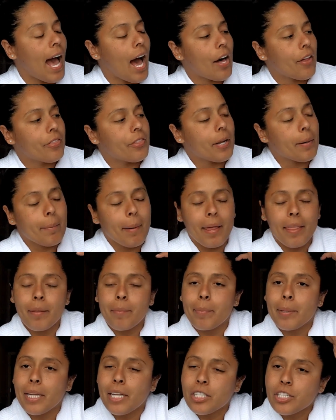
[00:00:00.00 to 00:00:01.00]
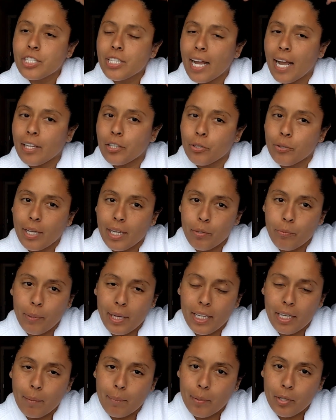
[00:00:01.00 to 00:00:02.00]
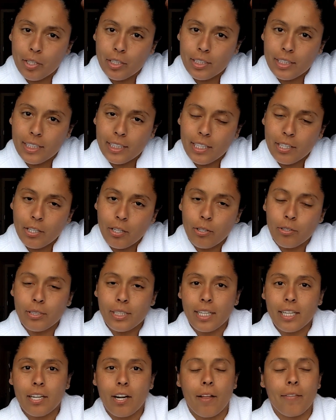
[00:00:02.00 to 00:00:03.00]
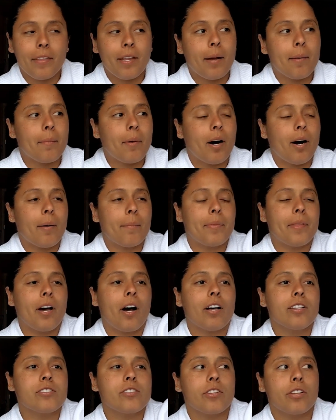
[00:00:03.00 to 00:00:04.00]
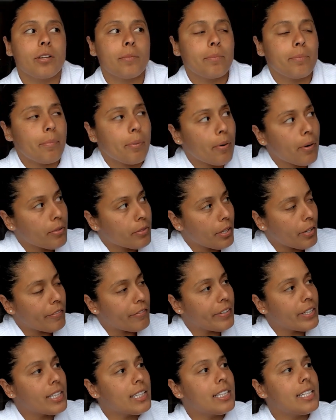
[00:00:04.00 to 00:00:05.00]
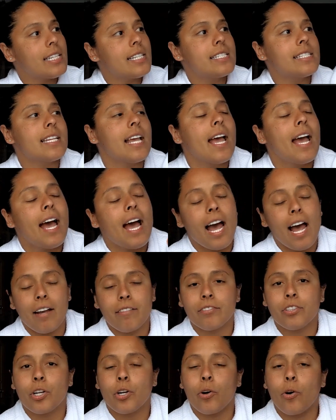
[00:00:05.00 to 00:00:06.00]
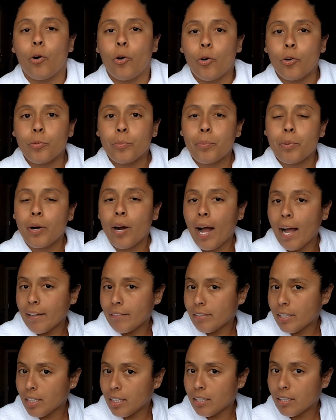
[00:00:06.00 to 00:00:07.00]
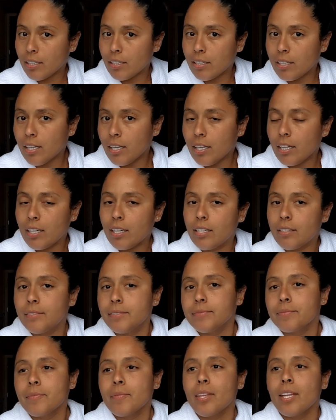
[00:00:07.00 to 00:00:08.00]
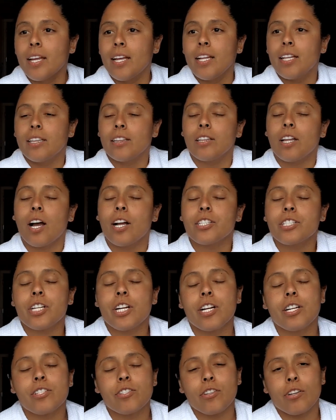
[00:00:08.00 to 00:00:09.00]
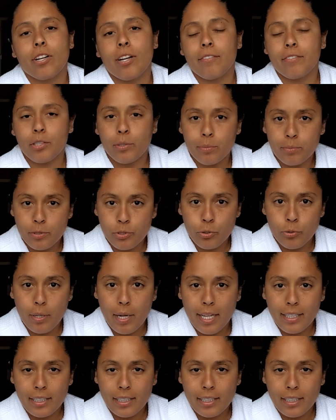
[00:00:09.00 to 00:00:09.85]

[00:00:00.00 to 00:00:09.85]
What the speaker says: out there by the beach that you can wake up early and go get on them. Also the villas have their own private lawn chairs, so if you do